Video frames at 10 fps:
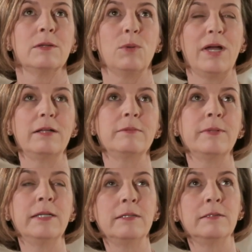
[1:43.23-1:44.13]
Well,
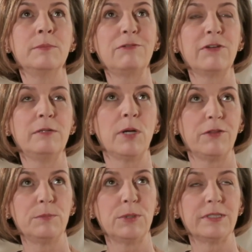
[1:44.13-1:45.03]
my friend
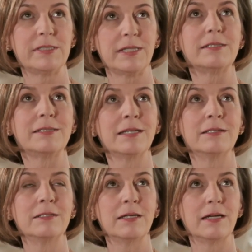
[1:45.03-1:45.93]
Martha Byrne says
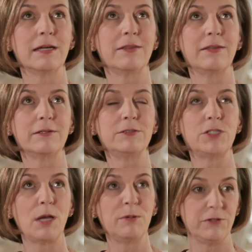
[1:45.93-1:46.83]
the
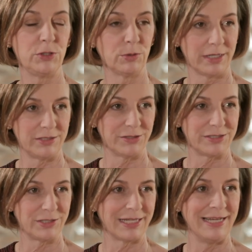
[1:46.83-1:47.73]
job of a director
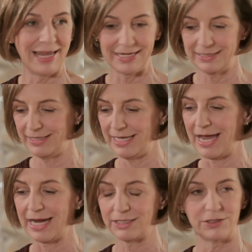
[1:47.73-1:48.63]
is to connect the
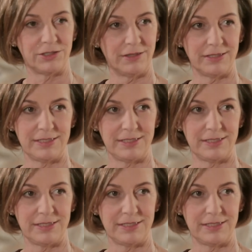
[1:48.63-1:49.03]
actor to the